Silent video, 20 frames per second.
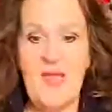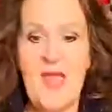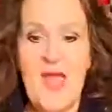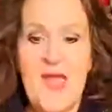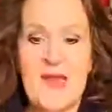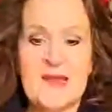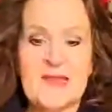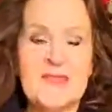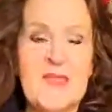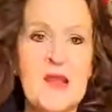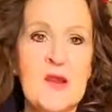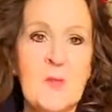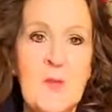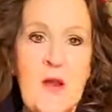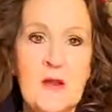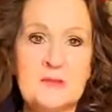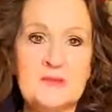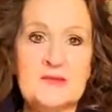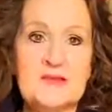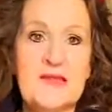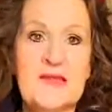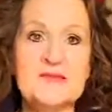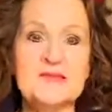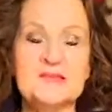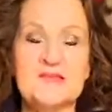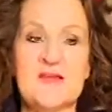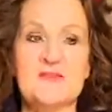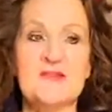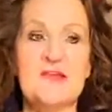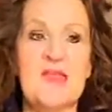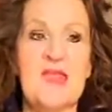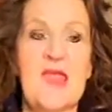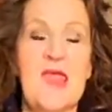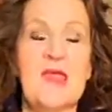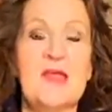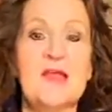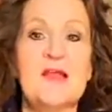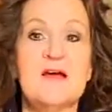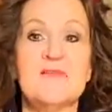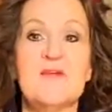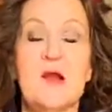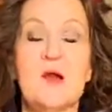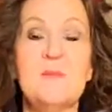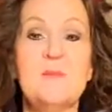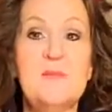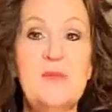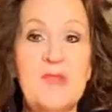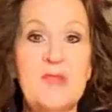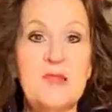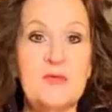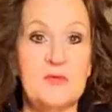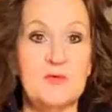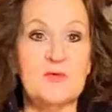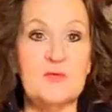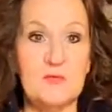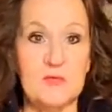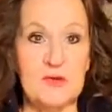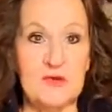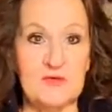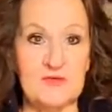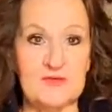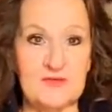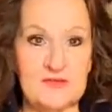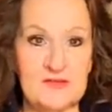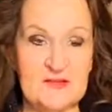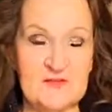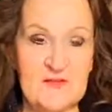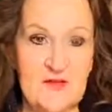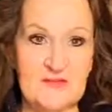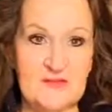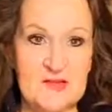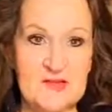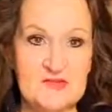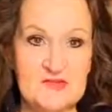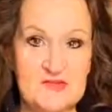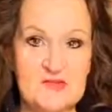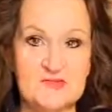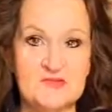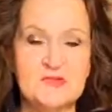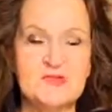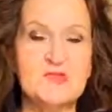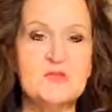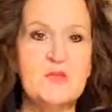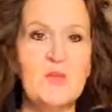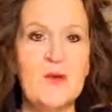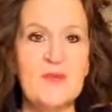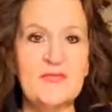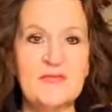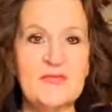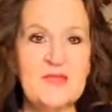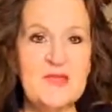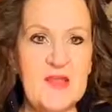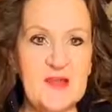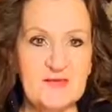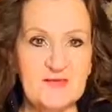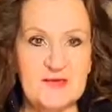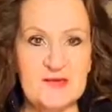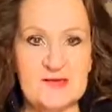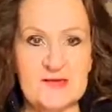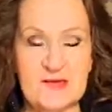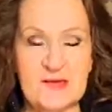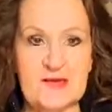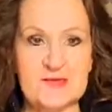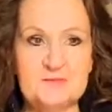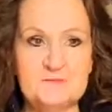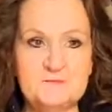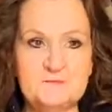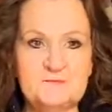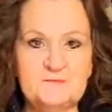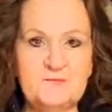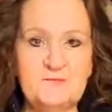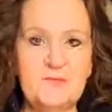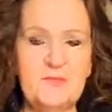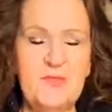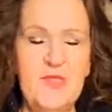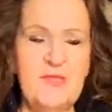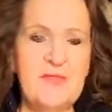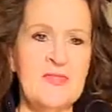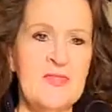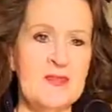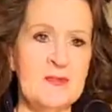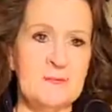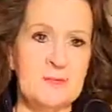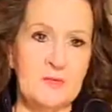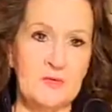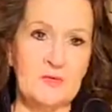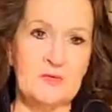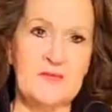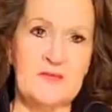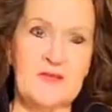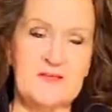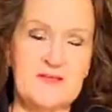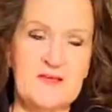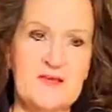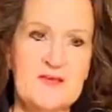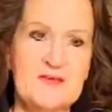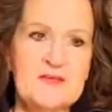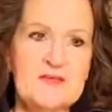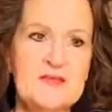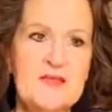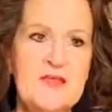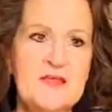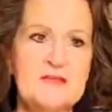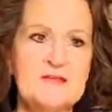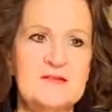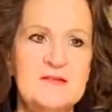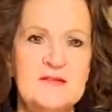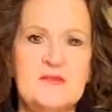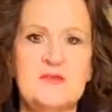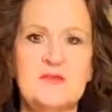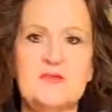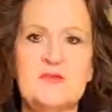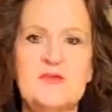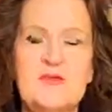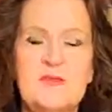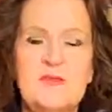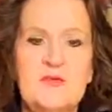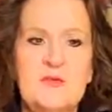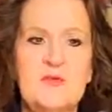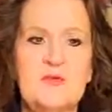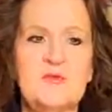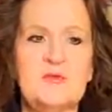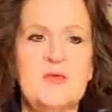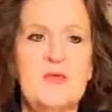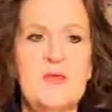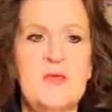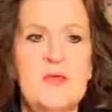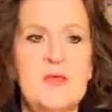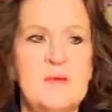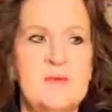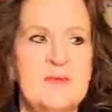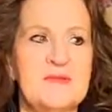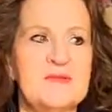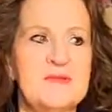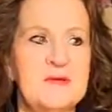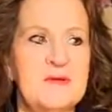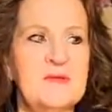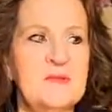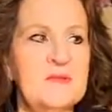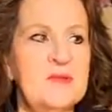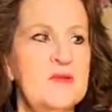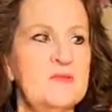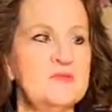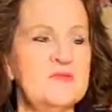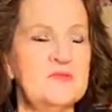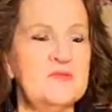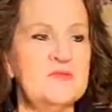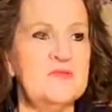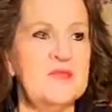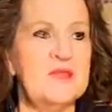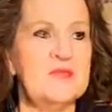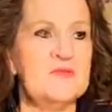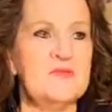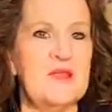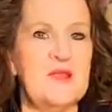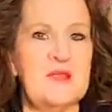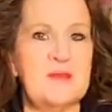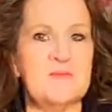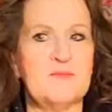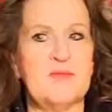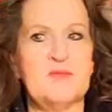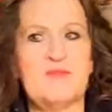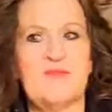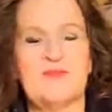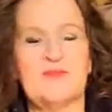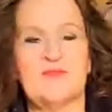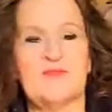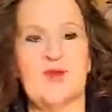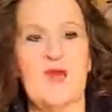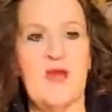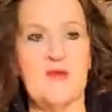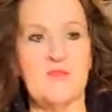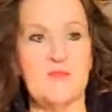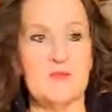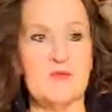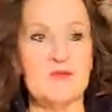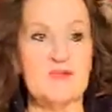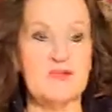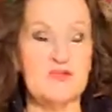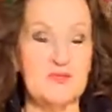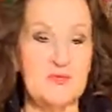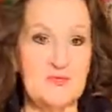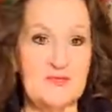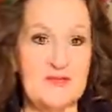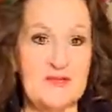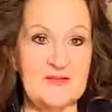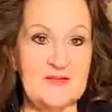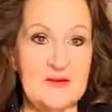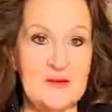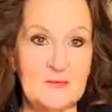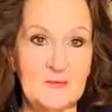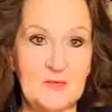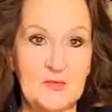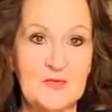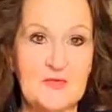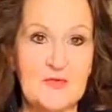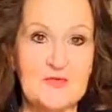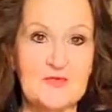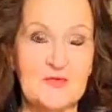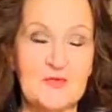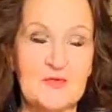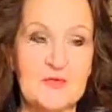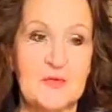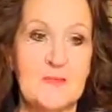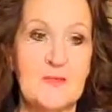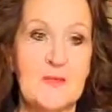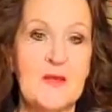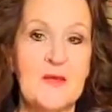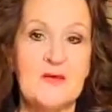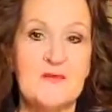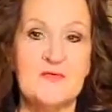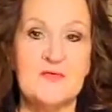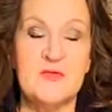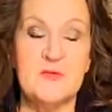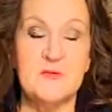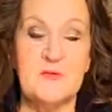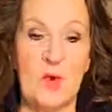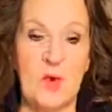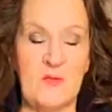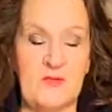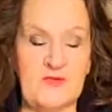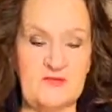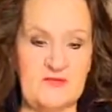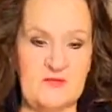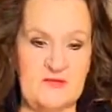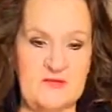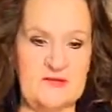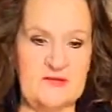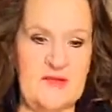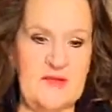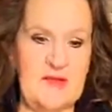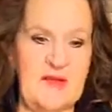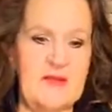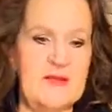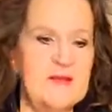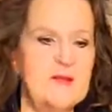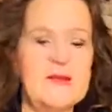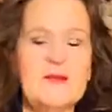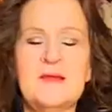Hey there, welcome to day seventy-eight of our B U three sixty-five day challenge. Do one thing every day that improves us. I like to say continuously improves, but sometimes we don't do things that improve us forever. We just do things that improve us for the for the moment, for the day.